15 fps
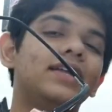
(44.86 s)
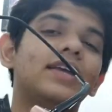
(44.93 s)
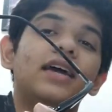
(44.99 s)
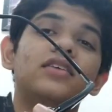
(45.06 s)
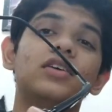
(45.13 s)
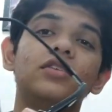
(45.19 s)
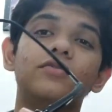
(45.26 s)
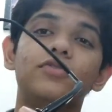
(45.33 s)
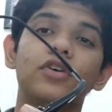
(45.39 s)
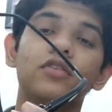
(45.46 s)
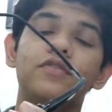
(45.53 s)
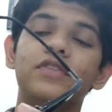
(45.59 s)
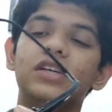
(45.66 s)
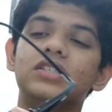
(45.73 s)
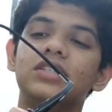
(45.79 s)
can run
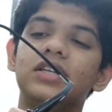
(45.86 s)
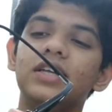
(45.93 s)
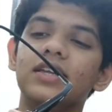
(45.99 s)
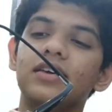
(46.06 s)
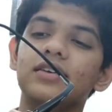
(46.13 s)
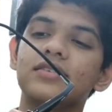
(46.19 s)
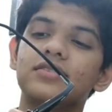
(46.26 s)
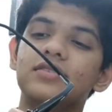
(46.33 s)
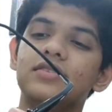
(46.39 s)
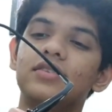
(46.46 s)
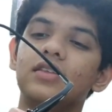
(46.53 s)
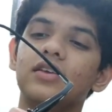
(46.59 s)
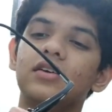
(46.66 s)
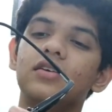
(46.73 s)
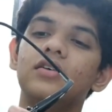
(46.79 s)
full-fledged Linux.
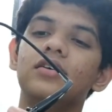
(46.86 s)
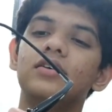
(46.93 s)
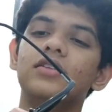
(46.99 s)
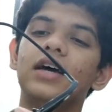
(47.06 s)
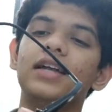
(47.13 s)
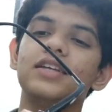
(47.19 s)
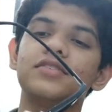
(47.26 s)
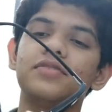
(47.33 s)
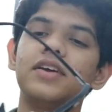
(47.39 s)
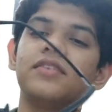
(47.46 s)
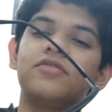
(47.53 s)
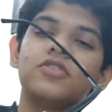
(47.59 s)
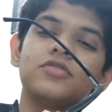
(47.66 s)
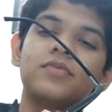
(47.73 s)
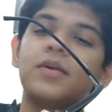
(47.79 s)
That is why
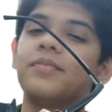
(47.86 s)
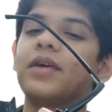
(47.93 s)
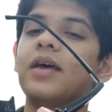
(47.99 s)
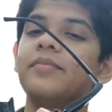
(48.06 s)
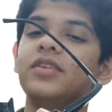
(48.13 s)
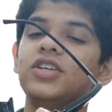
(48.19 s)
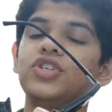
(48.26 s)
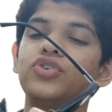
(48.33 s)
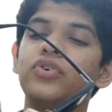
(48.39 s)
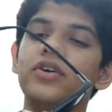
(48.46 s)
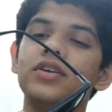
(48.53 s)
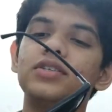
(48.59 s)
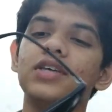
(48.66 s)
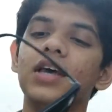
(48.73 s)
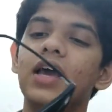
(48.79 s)
it was my primary
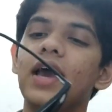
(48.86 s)
choice.